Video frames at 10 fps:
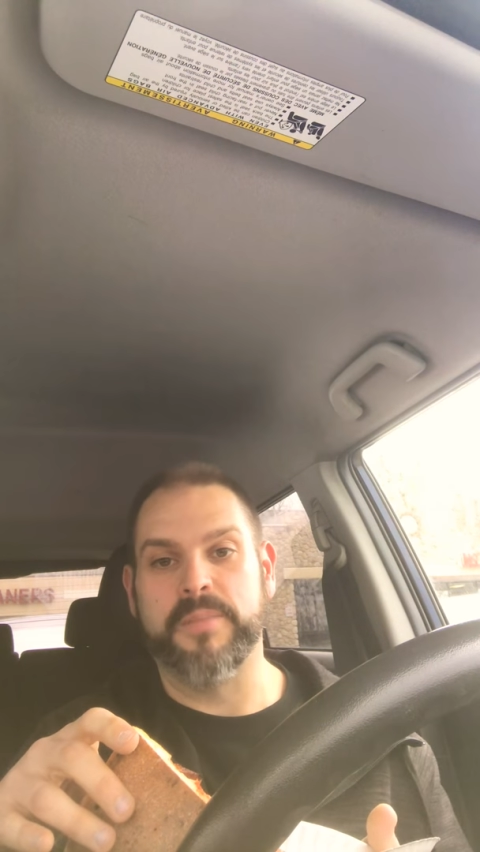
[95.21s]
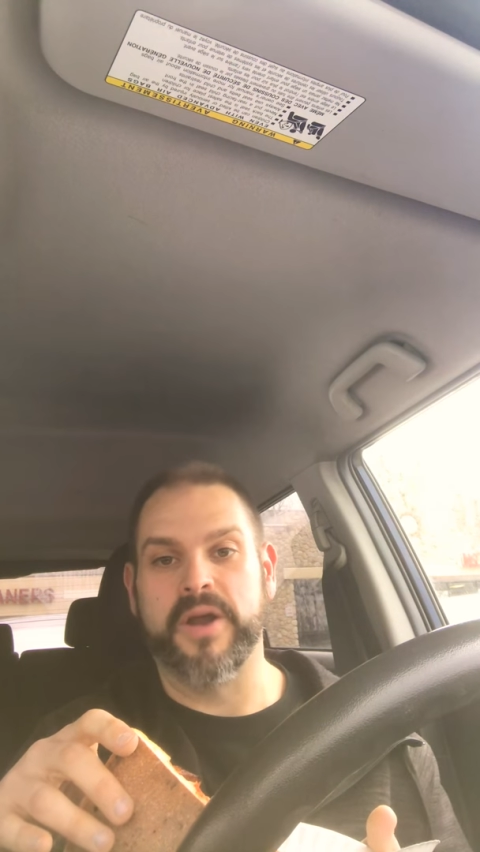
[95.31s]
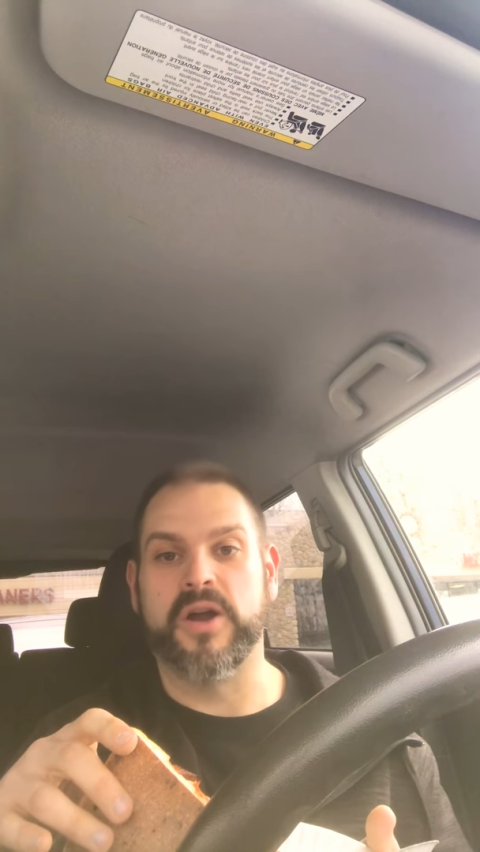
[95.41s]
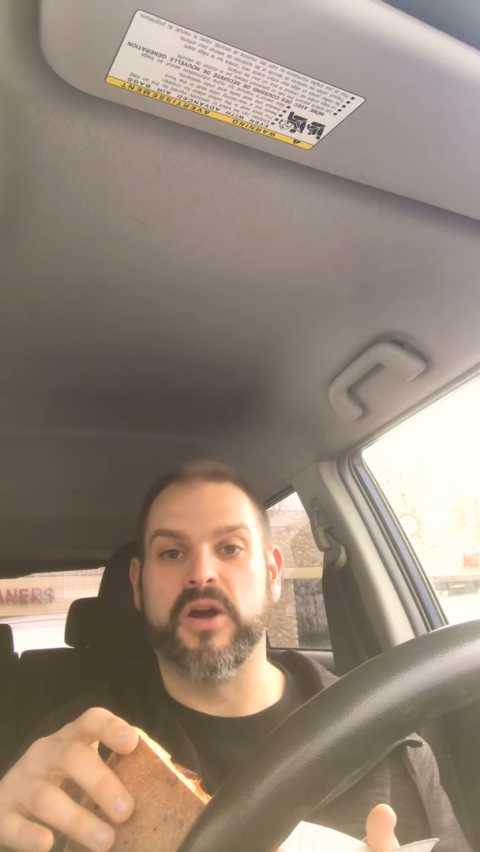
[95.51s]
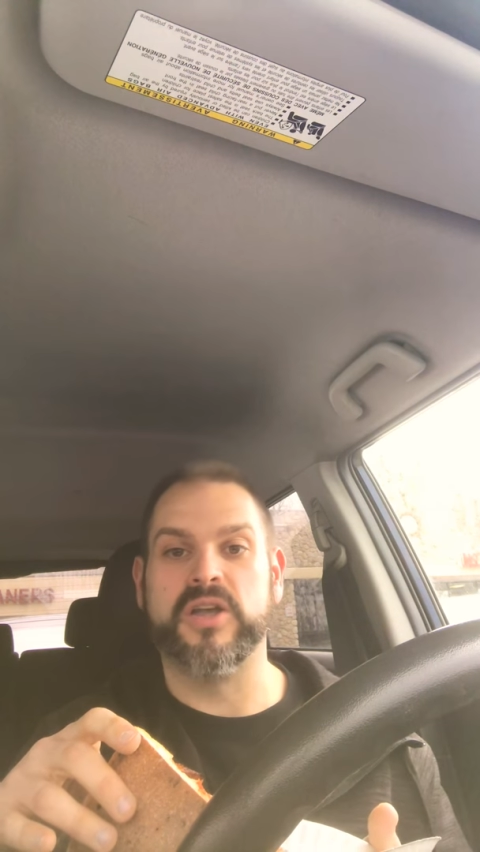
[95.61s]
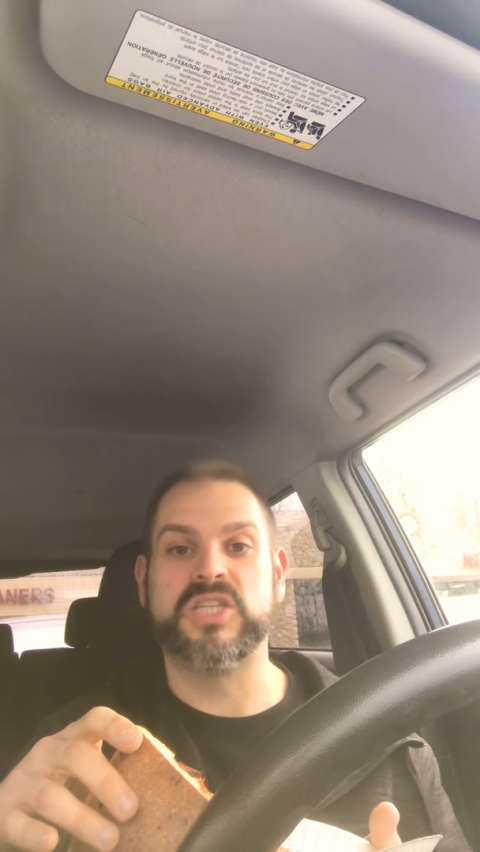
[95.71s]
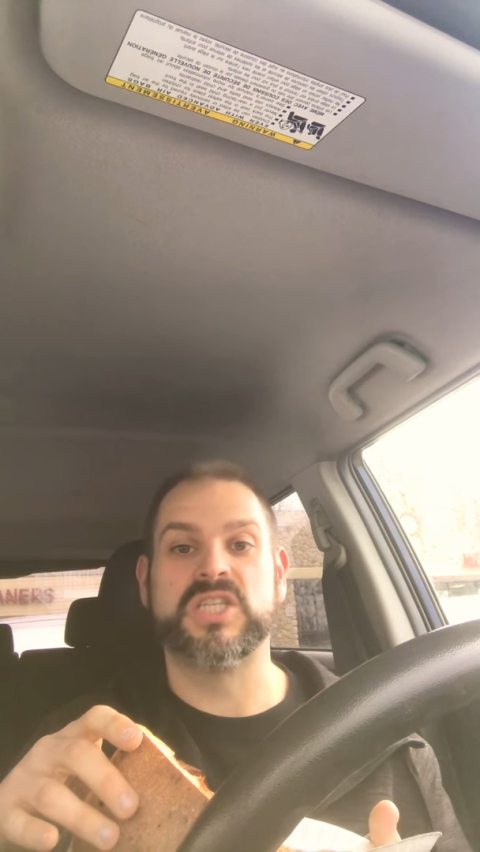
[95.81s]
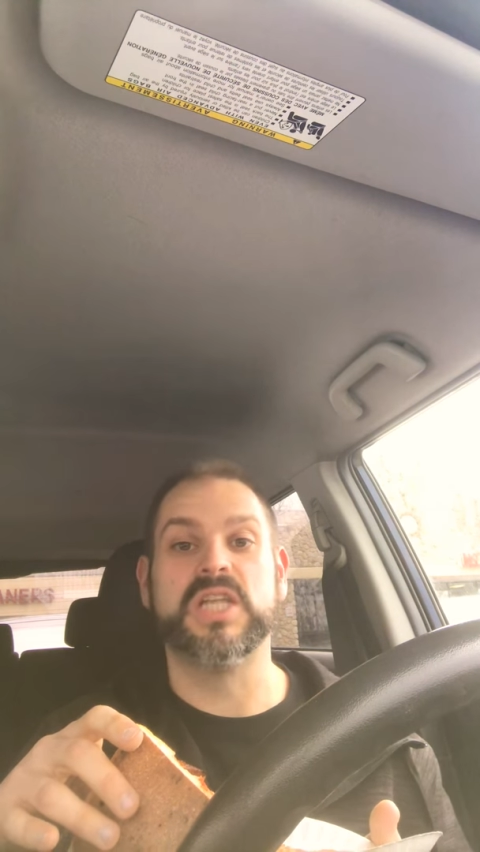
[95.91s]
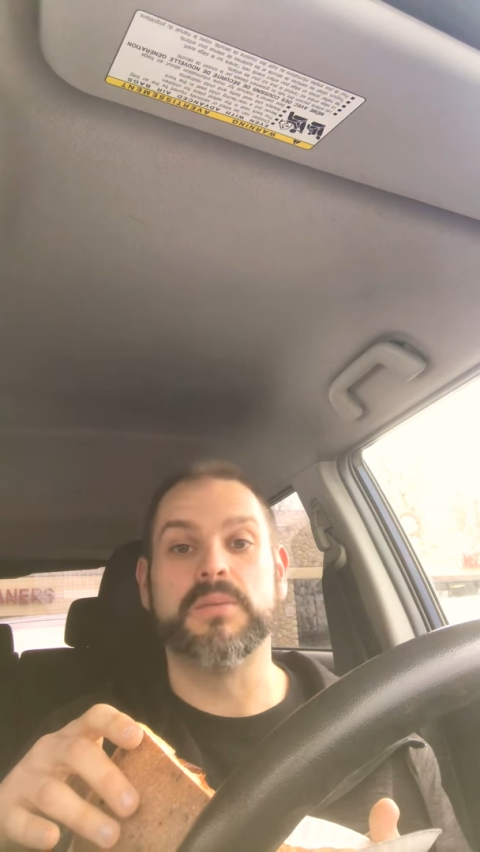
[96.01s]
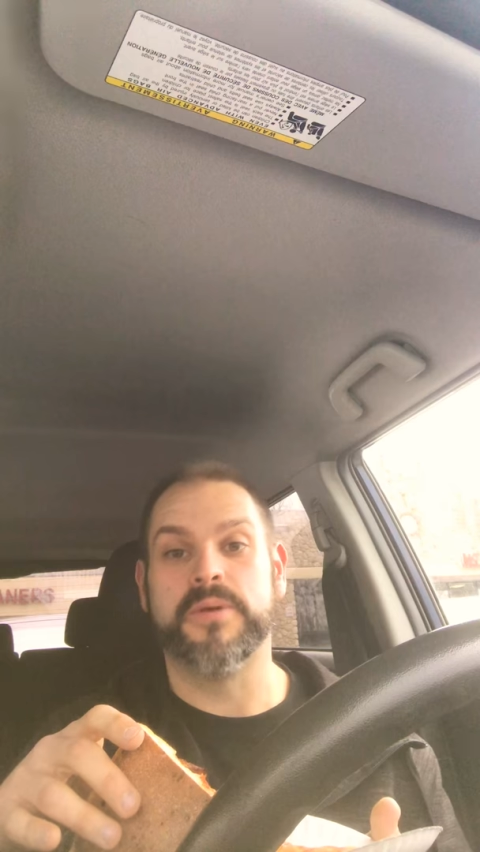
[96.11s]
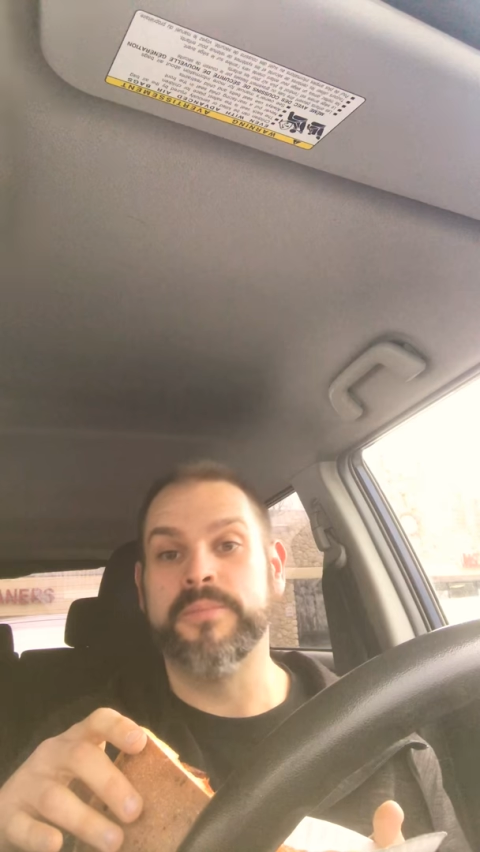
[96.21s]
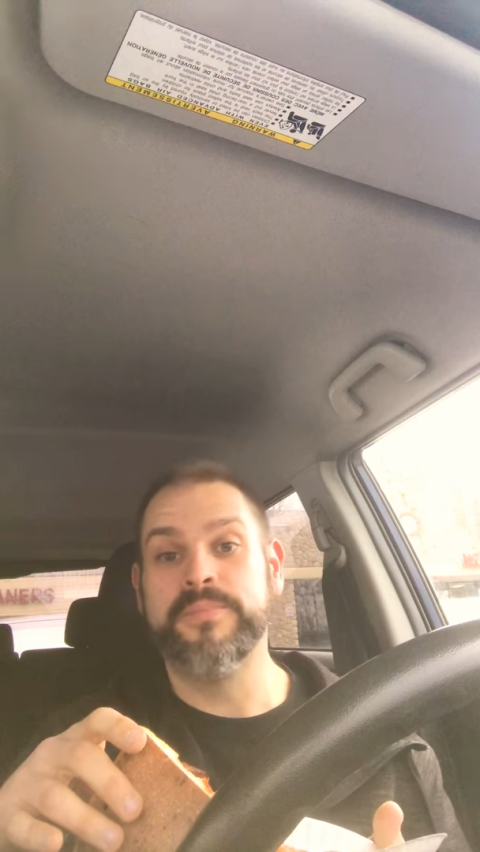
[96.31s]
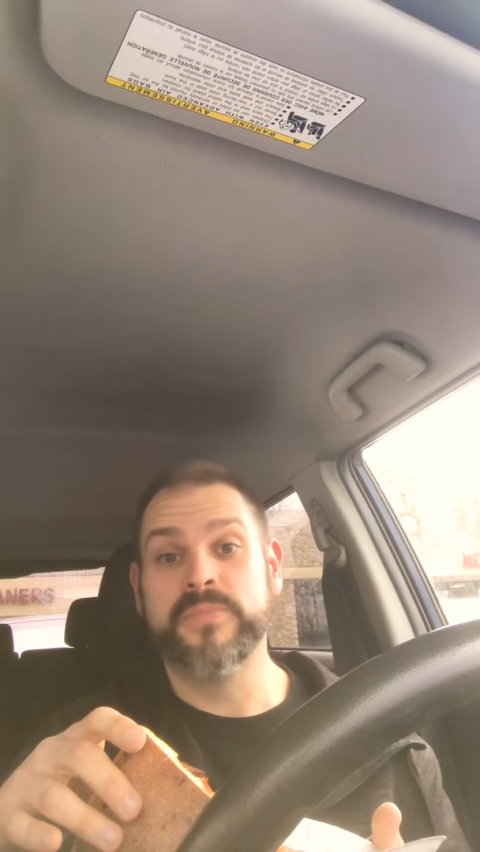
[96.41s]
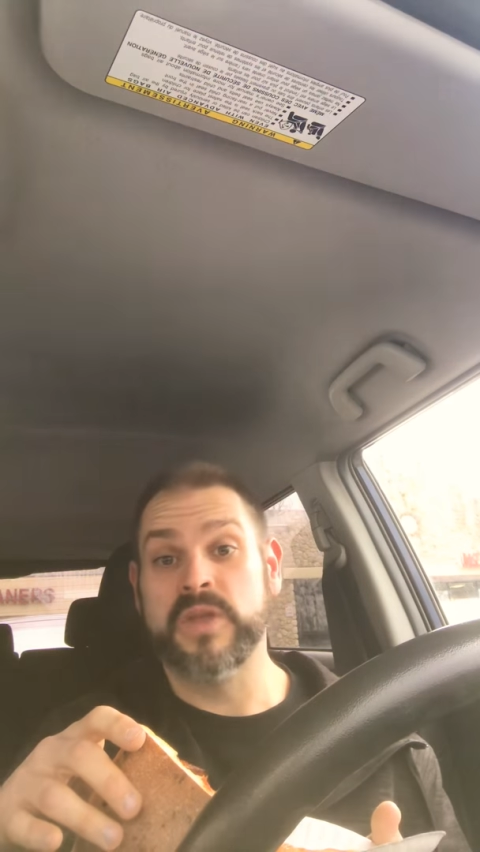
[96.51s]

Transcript: get in my car. He's sleeping.